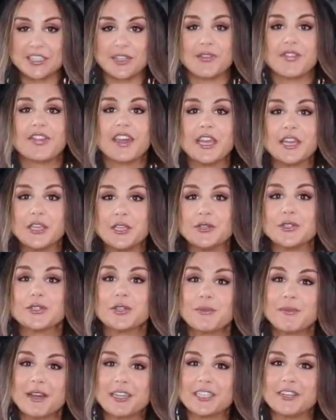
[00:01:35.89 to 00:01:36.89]
So thank you
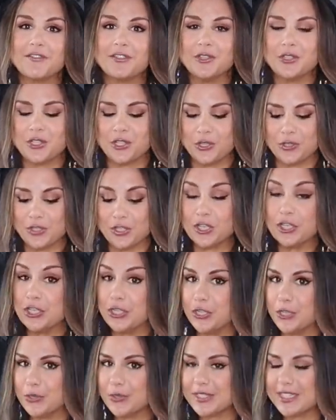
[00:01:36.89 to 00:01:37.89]
so much if you choose to
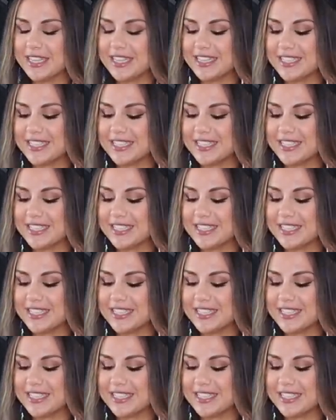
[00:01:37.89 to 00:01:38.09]
use